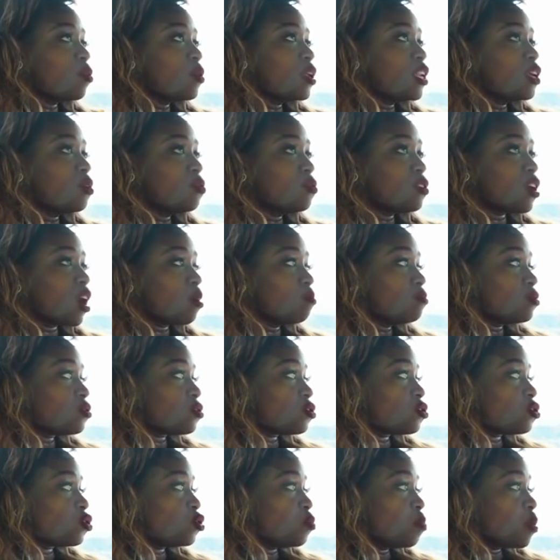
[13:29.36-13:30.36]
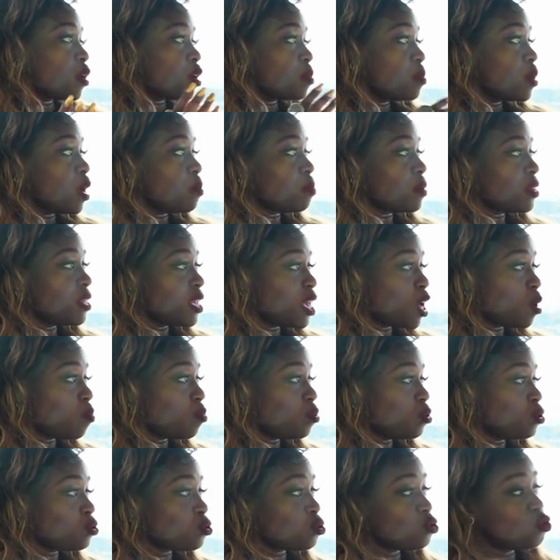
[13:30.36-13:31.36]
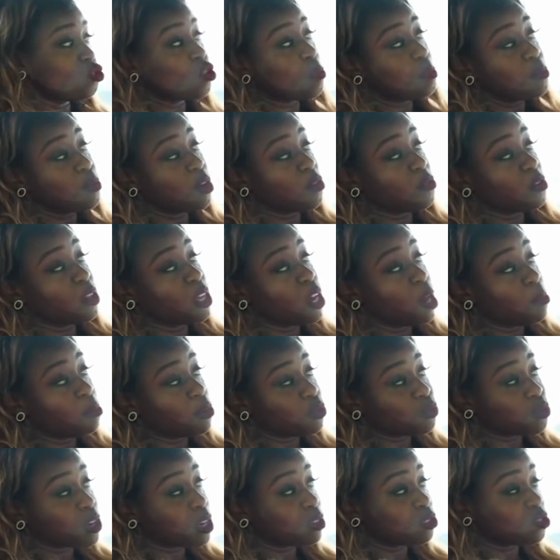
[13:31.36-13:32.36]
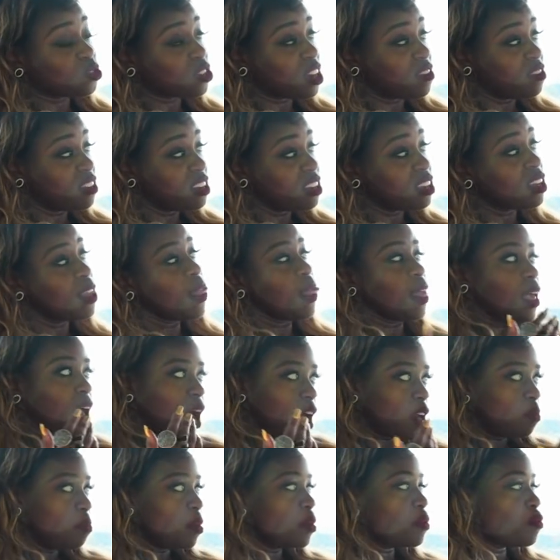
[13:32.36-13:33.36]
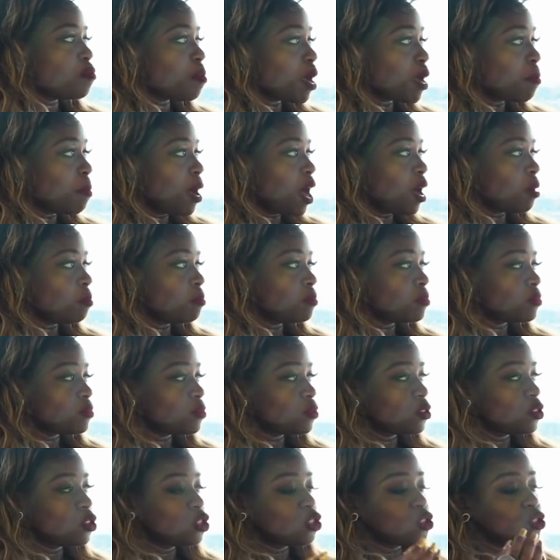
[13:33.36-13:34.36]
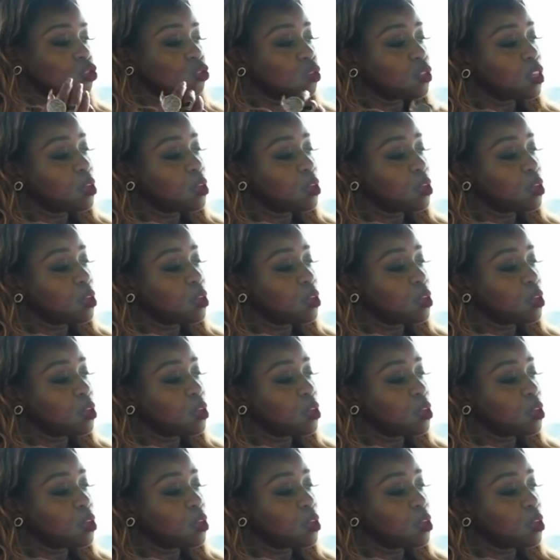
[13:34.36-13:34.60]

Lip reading: when he would come to pick me up at the airport or drop me off at the airport when I was traveling, I'd be with my mom. So